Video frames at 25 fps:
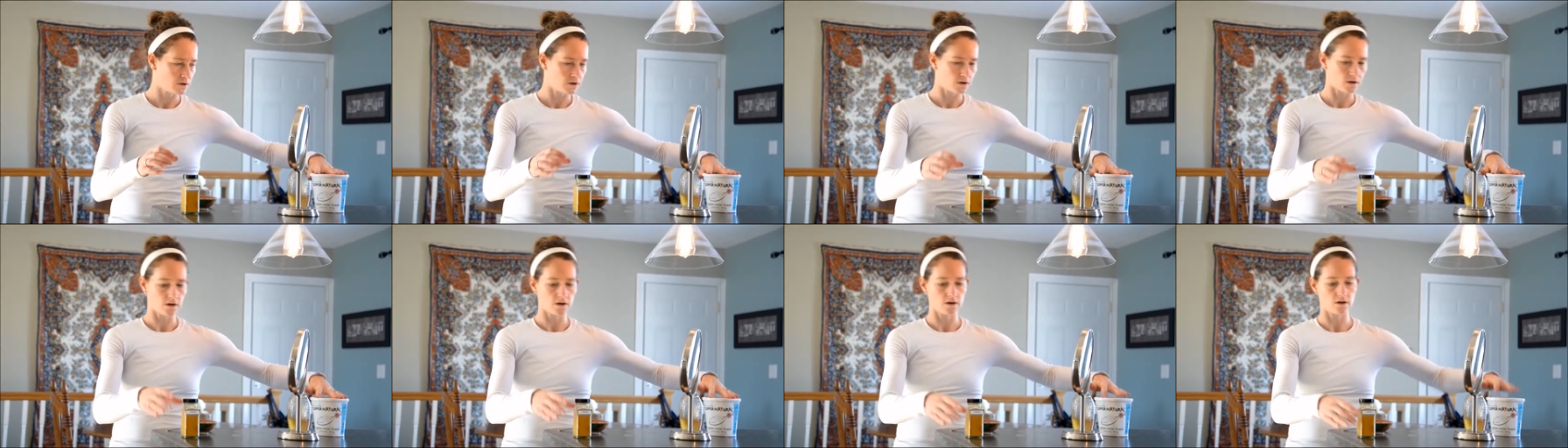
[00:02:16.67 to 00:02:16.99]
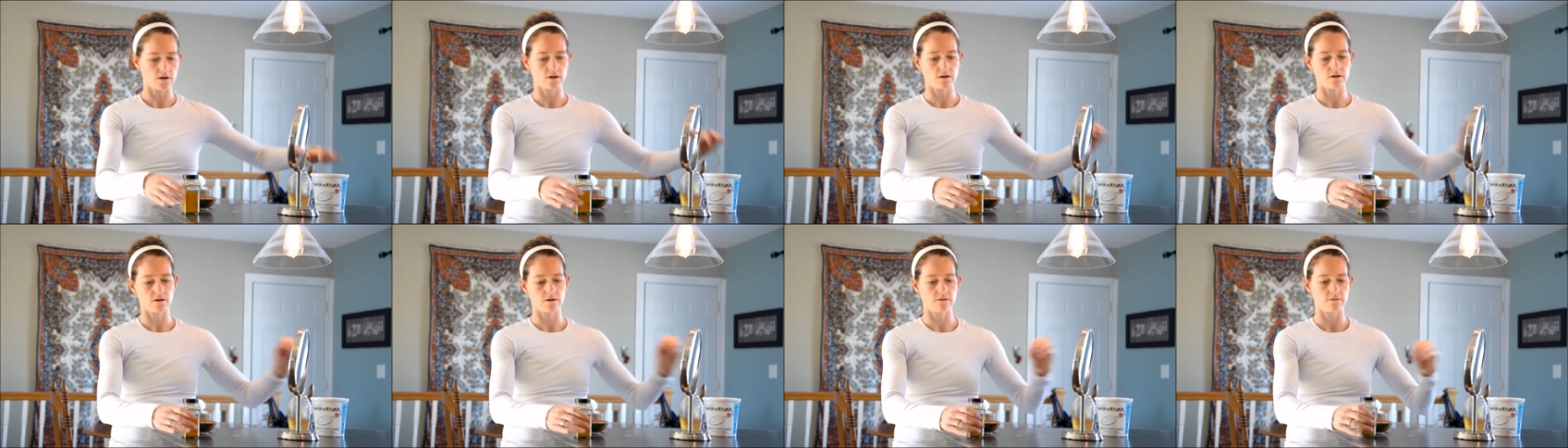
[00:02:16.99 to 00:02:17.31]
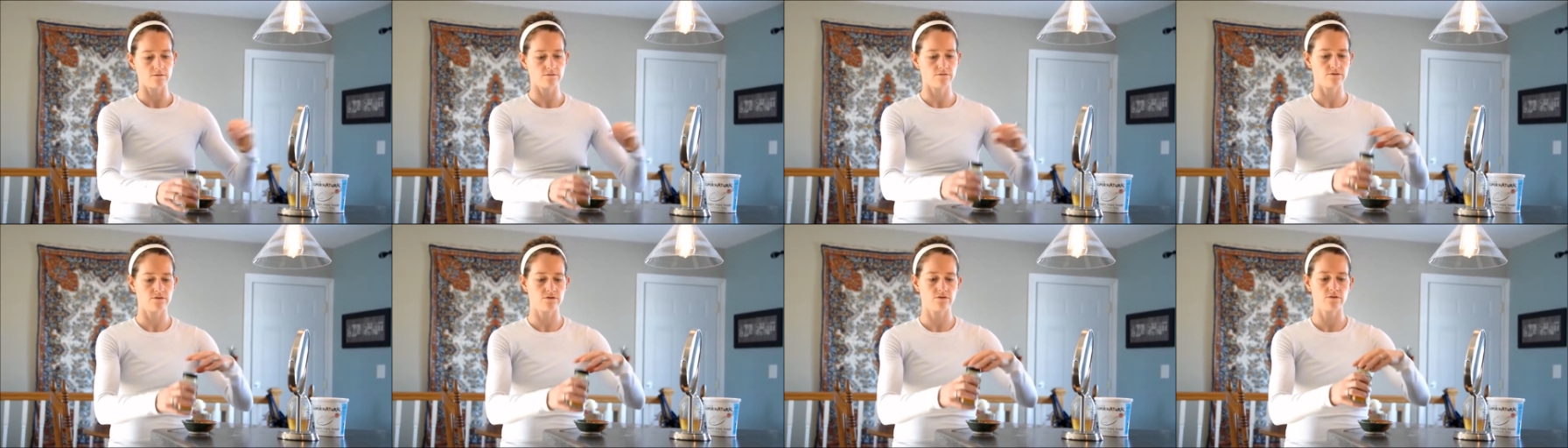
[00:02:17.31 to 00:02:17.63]

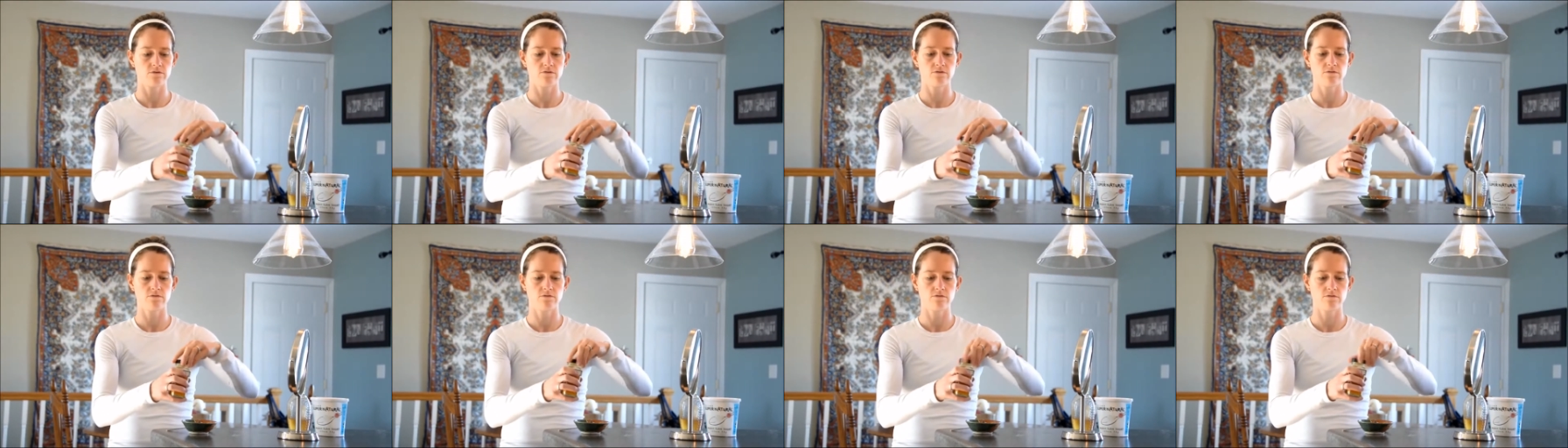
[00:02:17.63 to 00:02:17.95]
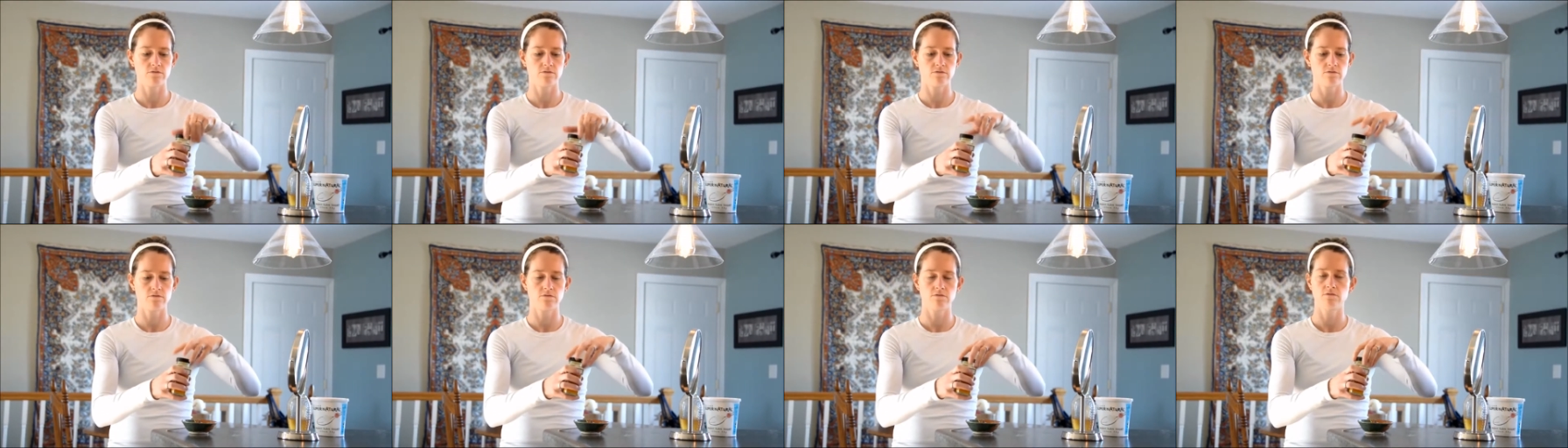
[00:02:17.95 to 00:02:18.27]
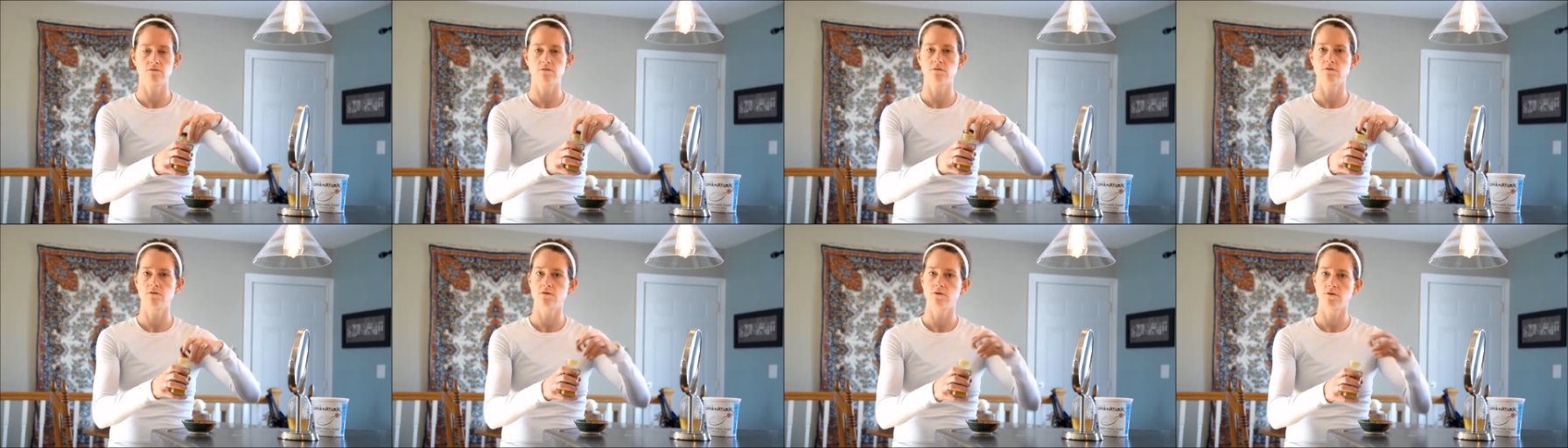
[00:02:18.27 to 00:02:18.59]
of
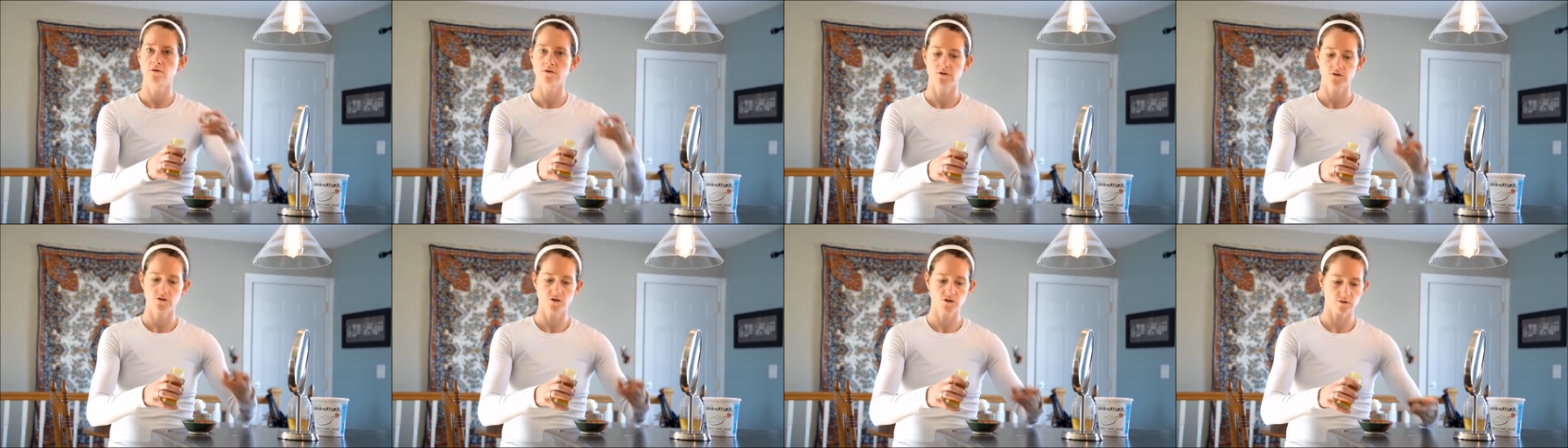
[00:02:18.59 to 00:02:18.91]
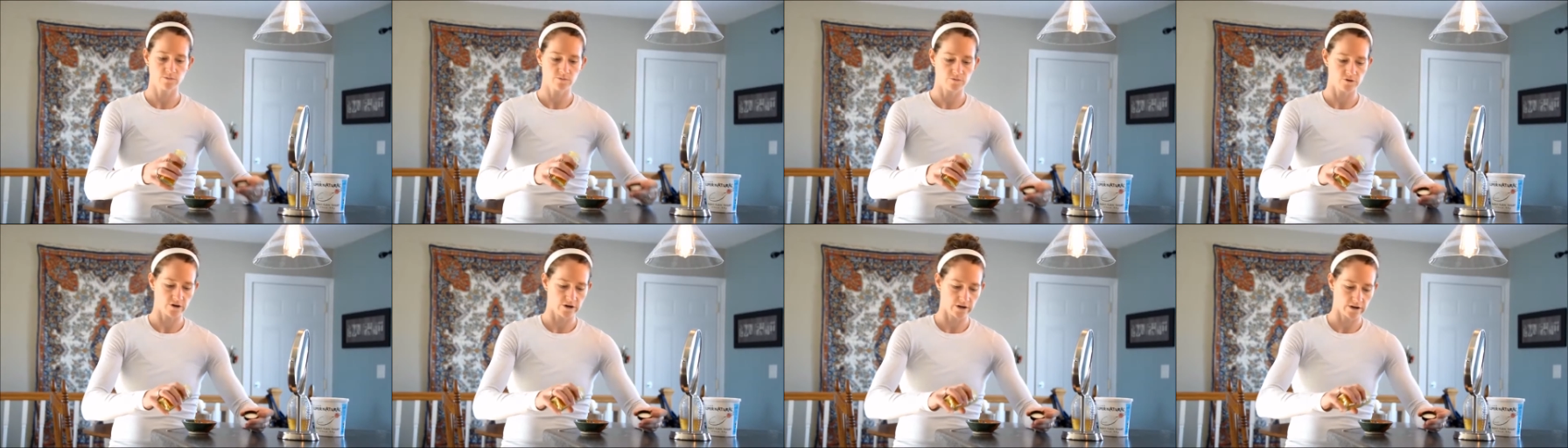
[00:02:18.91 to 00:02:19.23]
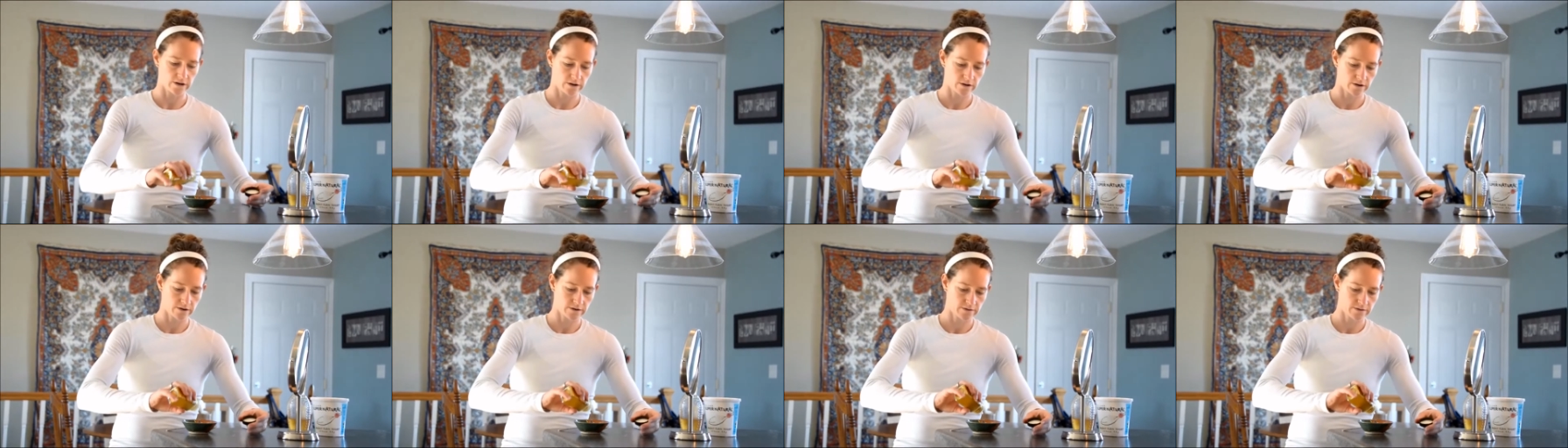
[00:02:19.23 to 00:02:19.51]
turmeric.